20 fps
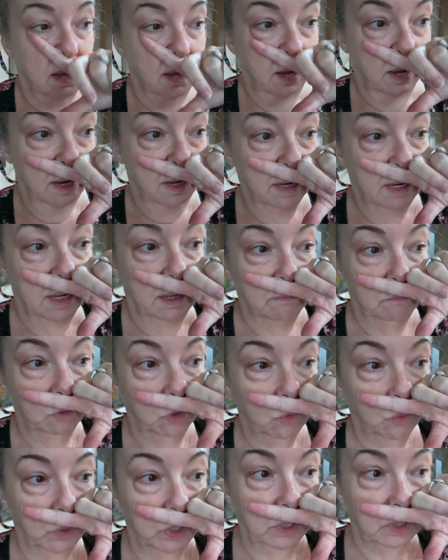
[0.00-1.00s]
I am
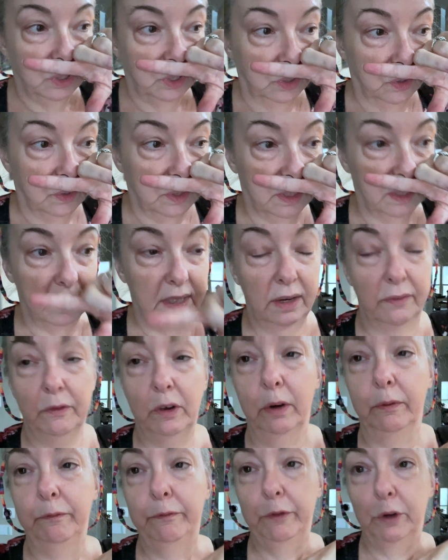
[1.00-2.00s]
going to, since I've
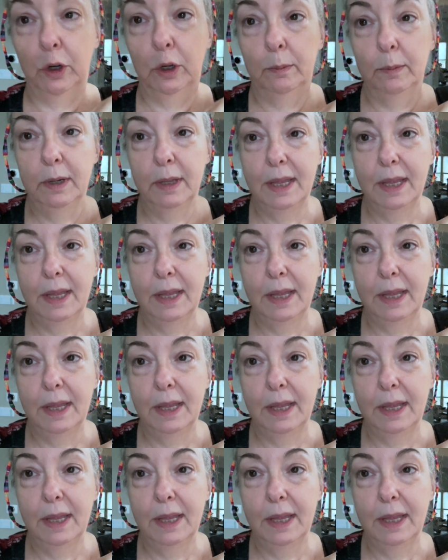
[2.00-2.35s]
confirmed